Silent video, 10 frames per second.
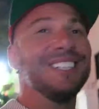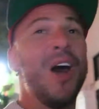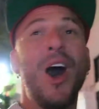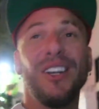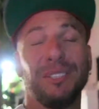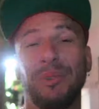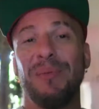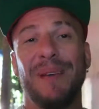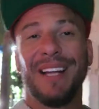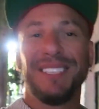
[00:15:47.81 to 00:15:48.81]
It's awesome to be
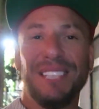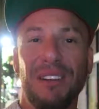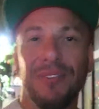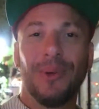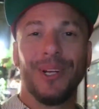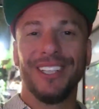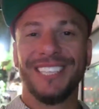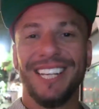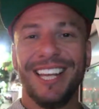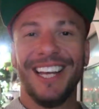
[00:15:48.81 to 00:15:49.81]
back in South Florida, I'll
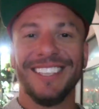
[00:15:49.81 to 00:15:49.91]
tell you that.